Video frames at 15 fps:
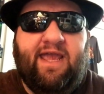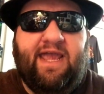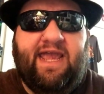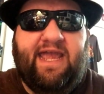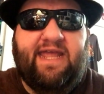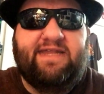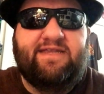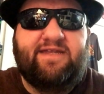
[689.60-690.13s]

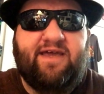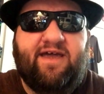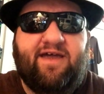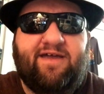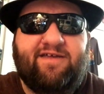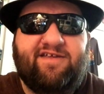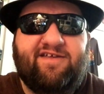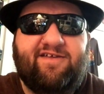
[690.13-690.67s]
And
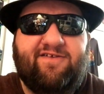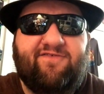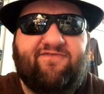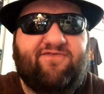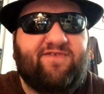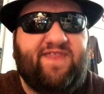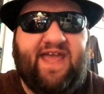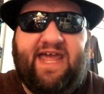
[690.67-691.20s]

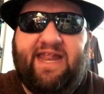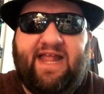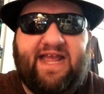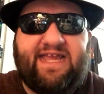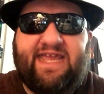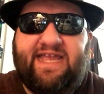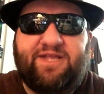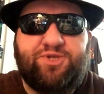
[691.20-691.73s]
for that, I
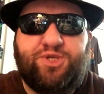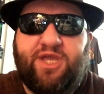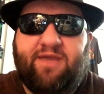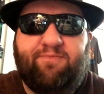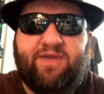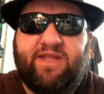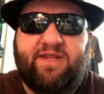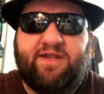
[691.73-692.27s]
can't
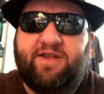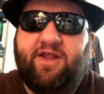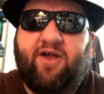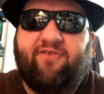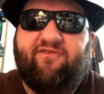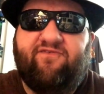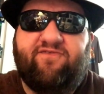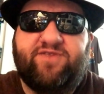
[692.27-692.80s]
champion it
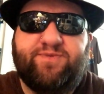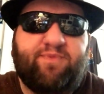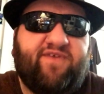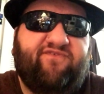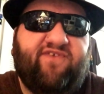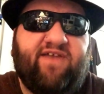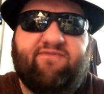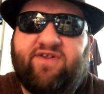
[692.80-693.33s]
enough. It's my
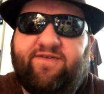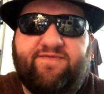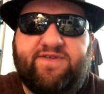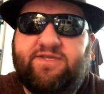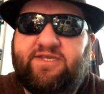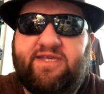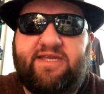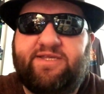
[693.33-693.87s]
favorite of
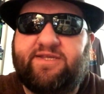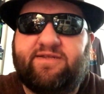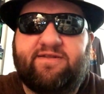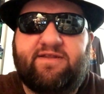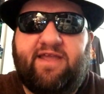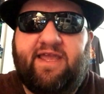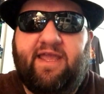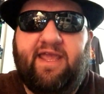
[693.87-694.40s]
this
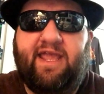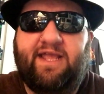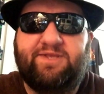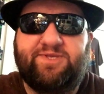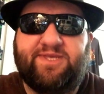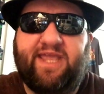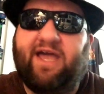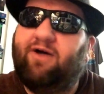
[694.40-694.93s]
season,
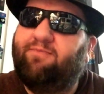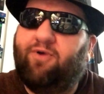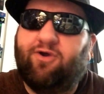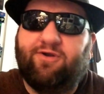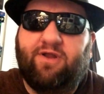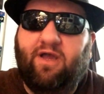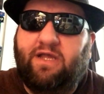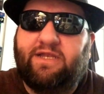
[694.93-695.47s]
hands down,
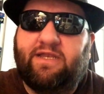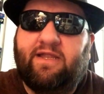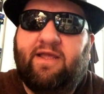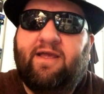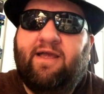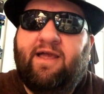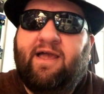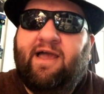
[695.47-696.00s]
bar none.
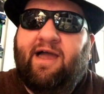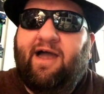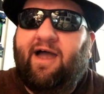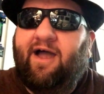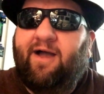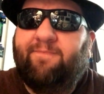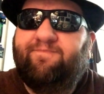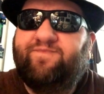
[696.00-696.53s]

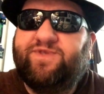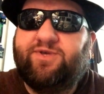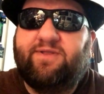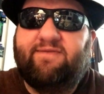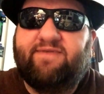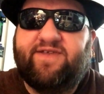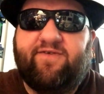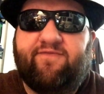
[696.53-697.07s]
So I'd
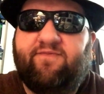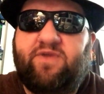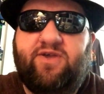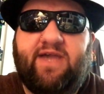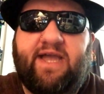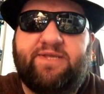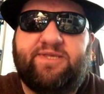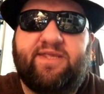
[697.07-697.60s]
love to hear from you
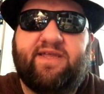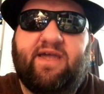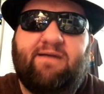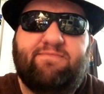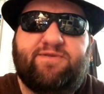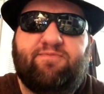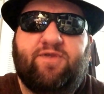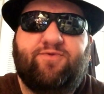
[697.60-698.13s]
guys in the
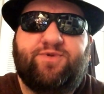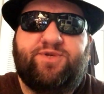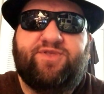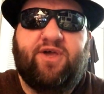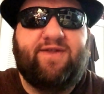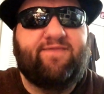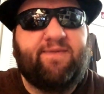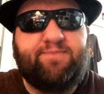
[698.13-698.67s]
comments below what you
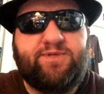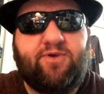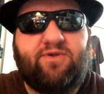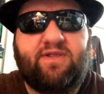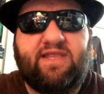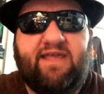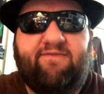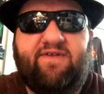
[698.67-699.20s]
thought of episode
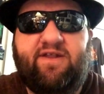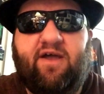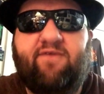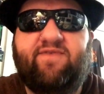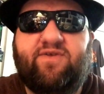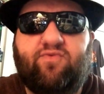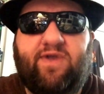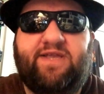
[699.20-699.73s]
11
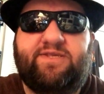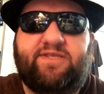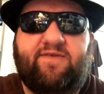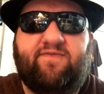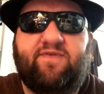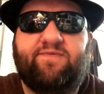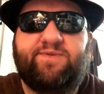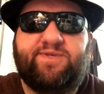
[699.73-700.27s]
of Erased,
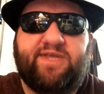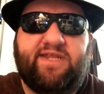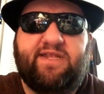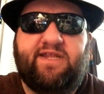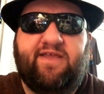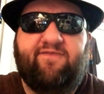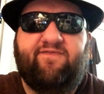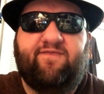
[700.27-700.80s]
if you've seen
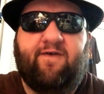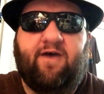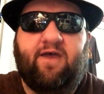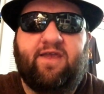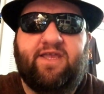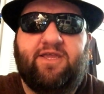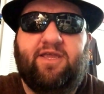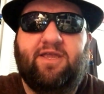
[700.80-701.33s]
it, if
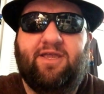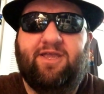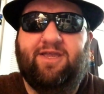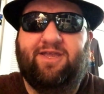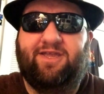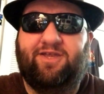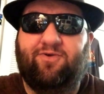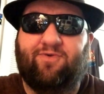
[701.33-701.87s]

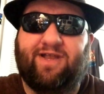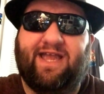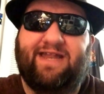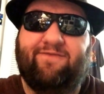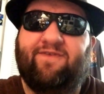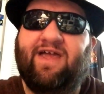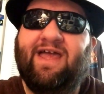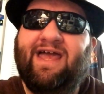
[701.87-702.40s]
you were kind of